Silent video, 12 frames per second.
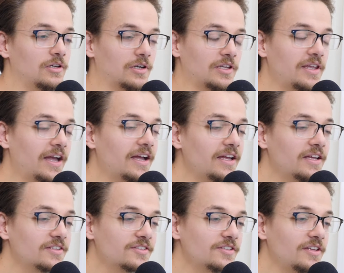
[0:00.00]
look,
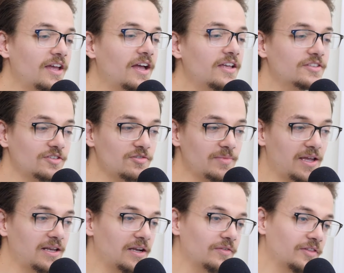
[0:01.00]
yes, you
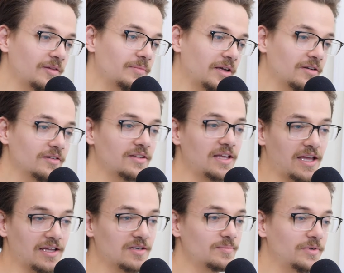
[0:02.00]
made everything better at the
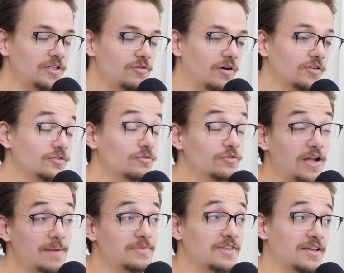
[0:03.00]
end, but you also
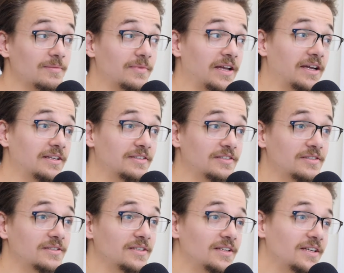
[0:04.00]
trapped them,
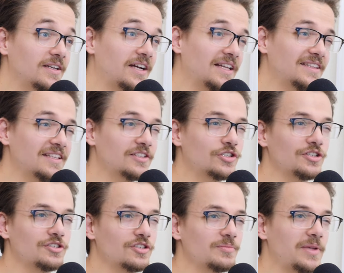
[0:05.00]
and I think she
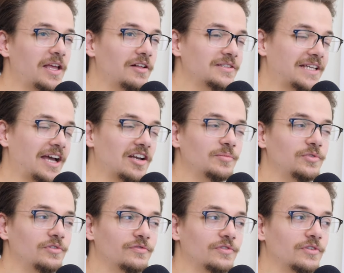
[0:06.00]
should be held
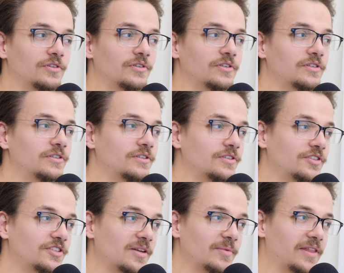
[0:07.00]
accountable for
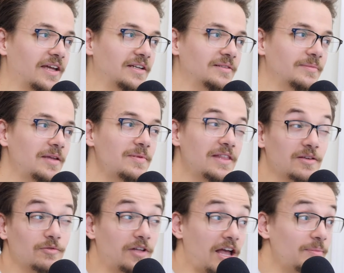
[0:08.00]
some of that, and maybe
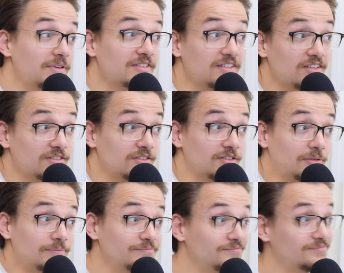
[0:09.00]
that will happen in season 2.
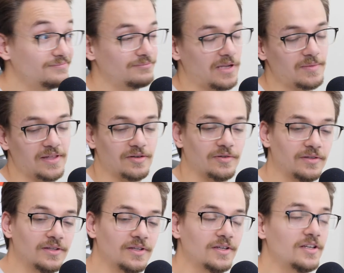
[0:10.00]
Mm-hmm. Maybe
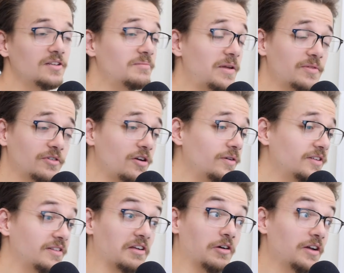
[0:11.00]
they'll go
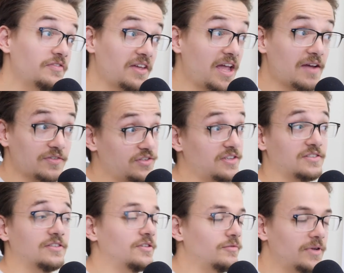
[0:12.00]
into that if they have a
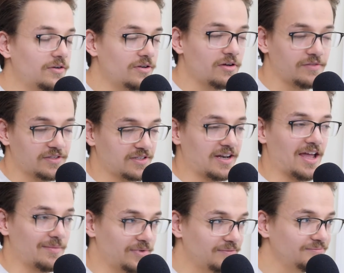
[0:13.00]
season 2. We don't know if that's going to
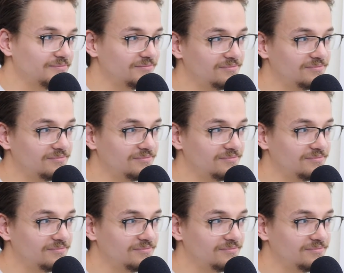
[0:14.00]
happen.